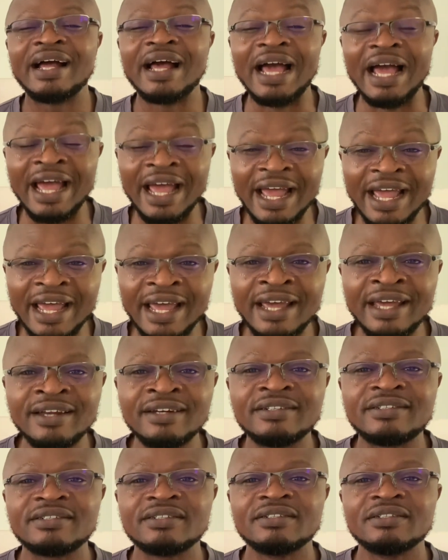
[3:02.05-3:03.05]

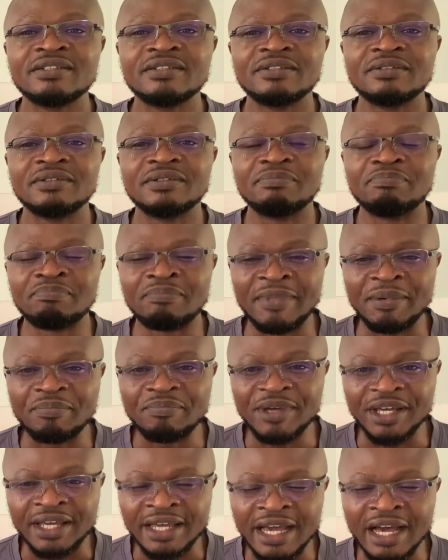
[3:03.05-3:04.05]
and
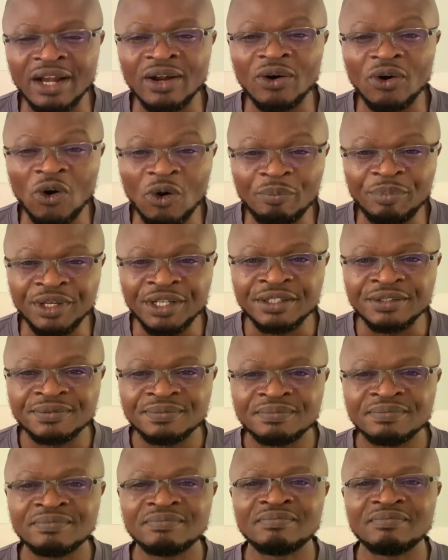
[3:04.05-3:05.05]
Mikel Obi.
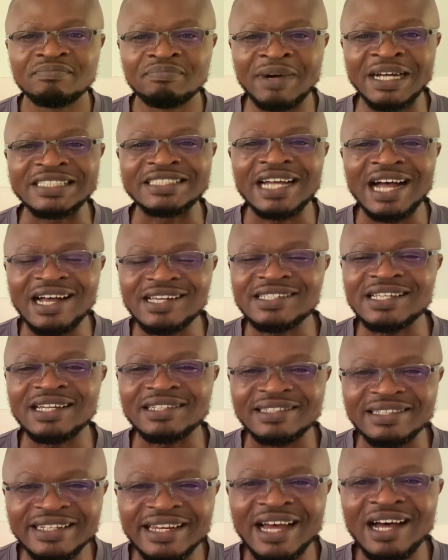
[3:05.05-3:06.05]
But as
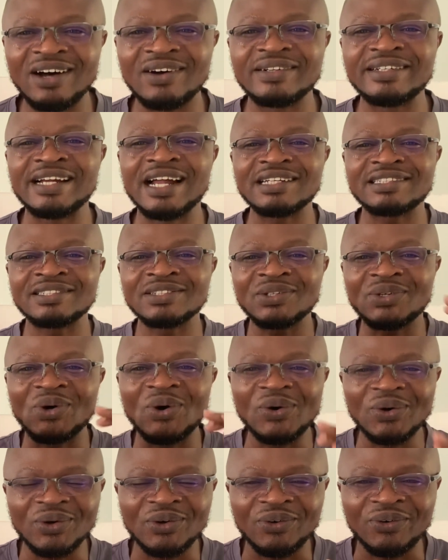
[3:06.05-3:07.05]
at now, nothing
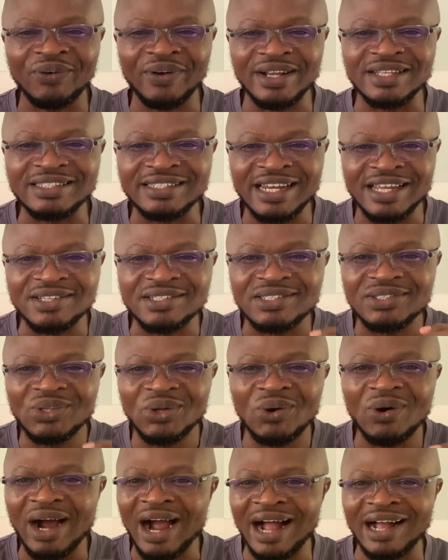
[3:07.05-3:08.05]
concrete. There is
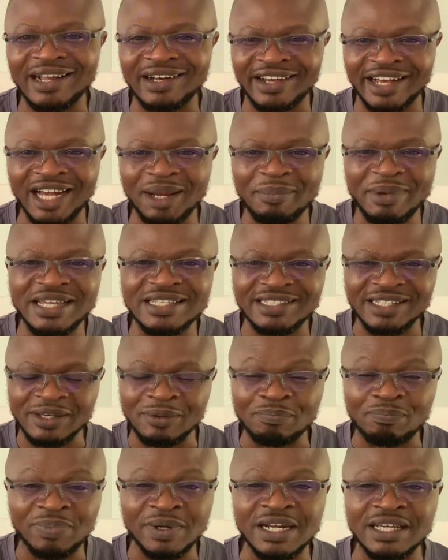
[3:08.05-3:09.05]
no agreement
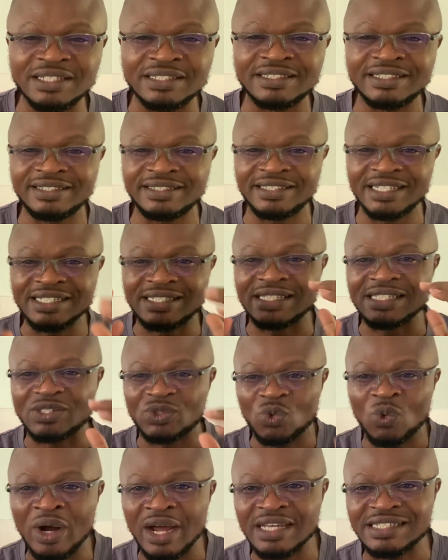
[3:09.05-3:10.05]
in place. This is
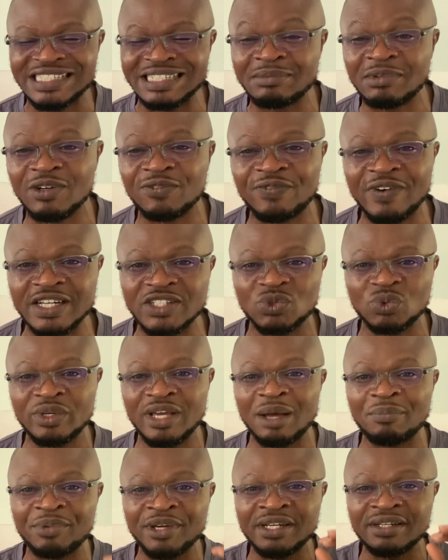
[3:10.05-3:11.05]
where some of us, we
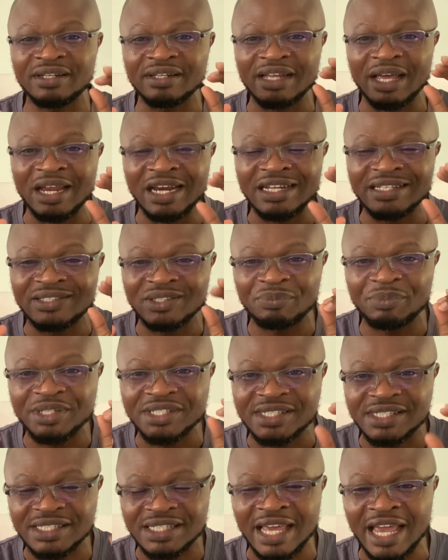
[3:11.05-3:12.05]
have been a little bit
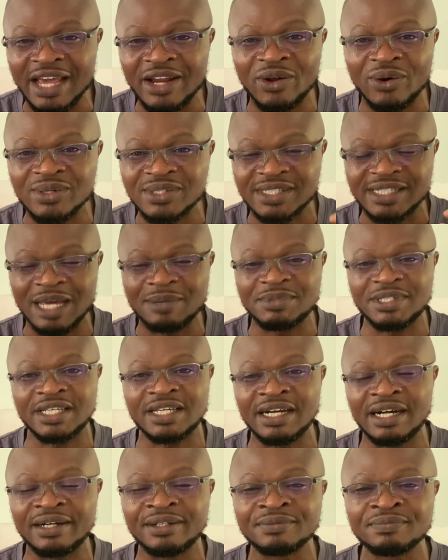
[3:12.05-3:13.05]
scared or
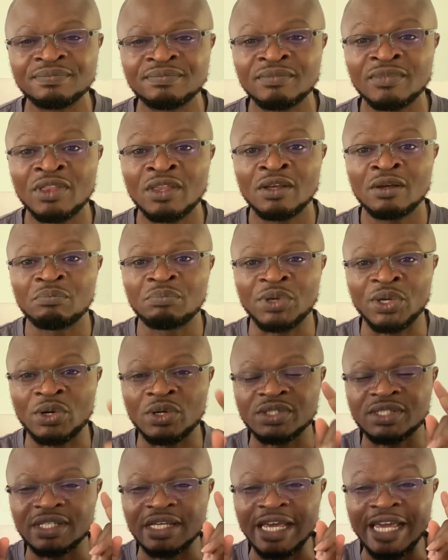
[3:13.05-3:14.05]
skeptical.
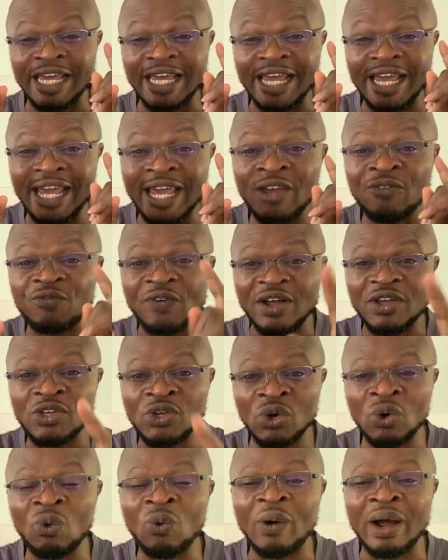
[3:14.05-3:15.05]
Because if
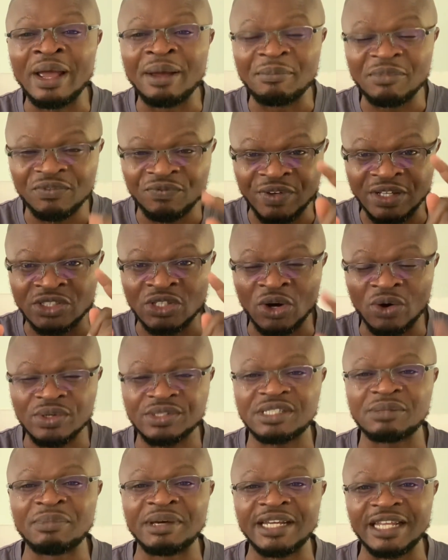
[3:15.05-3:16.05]
you were Victor
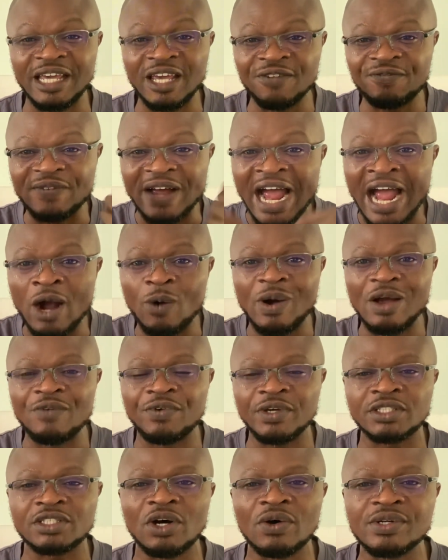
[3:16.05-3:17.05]
Osimehn, if I were
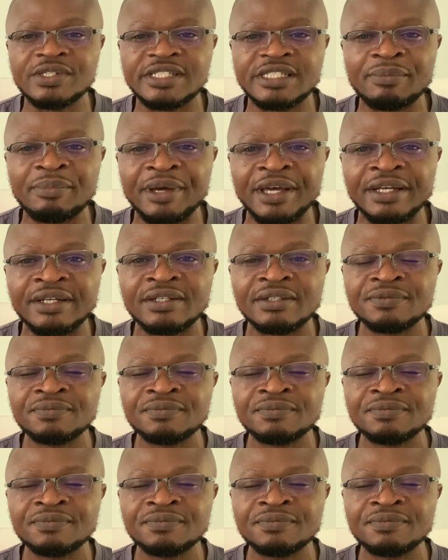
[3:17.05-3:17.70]
Victor Osimehn,